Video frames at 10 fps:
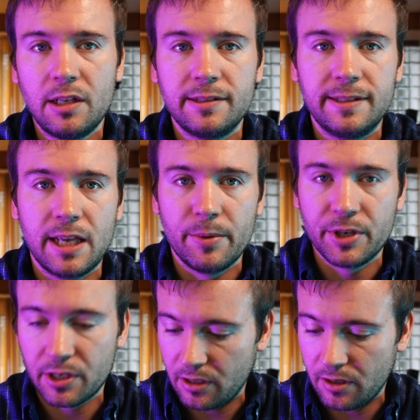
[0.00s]

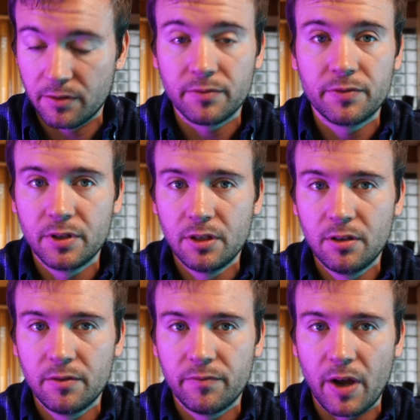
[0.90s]
debit of
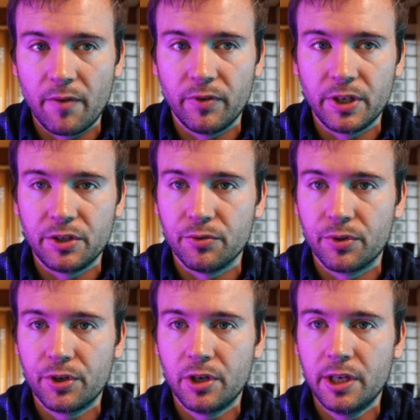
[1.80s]

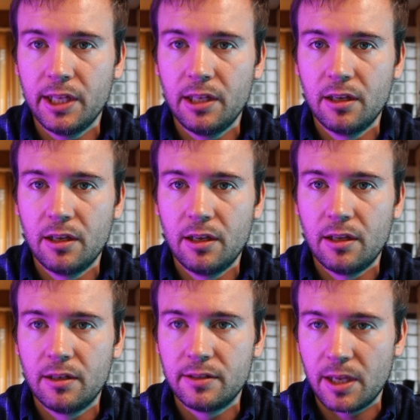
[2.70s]
$552.30,
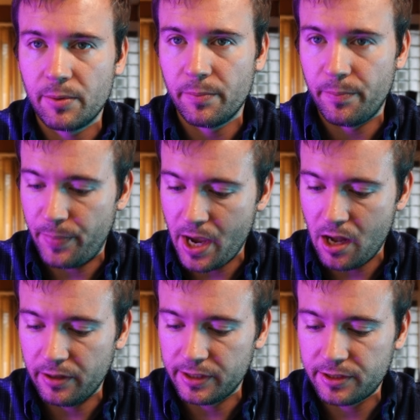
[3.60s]
debit
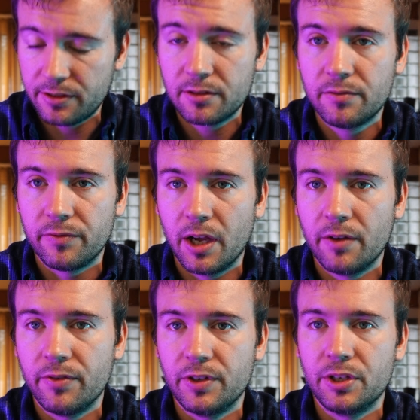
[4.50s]
balance
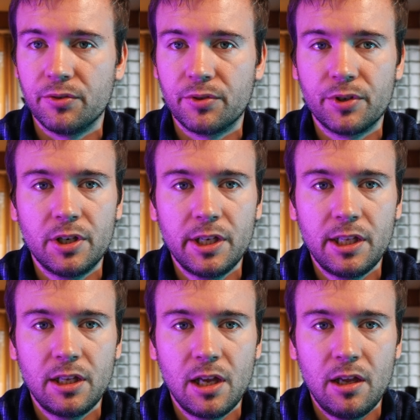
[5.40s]

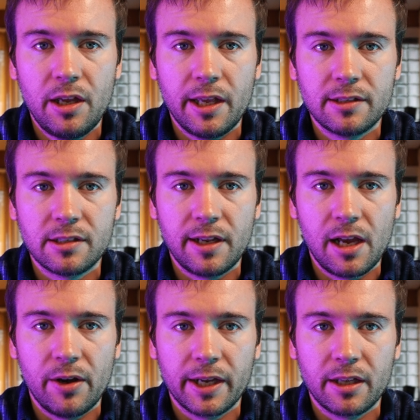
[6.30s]
$552.30, and so
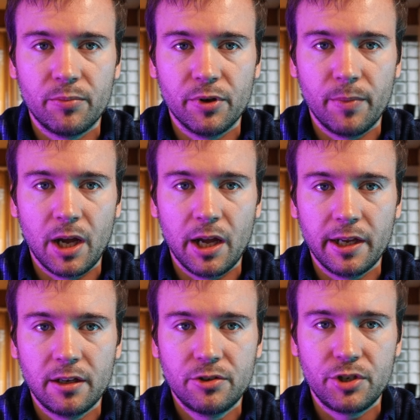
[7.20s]
now I can put
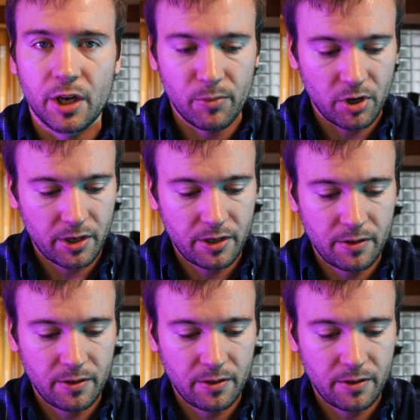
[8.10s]
my check mark.